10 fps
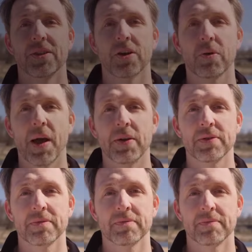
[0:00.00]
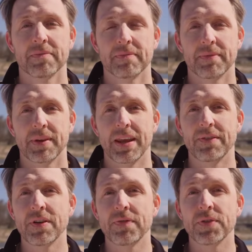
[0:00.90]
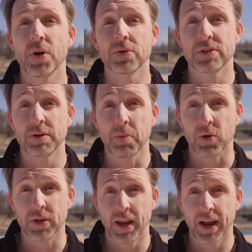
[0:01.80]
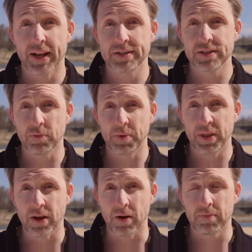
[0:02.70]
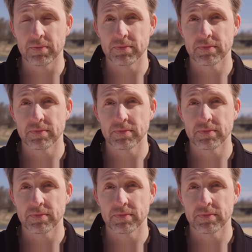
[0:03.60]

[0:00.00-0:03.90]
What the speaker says: Look around. Even if you don't see mold, it can still be there.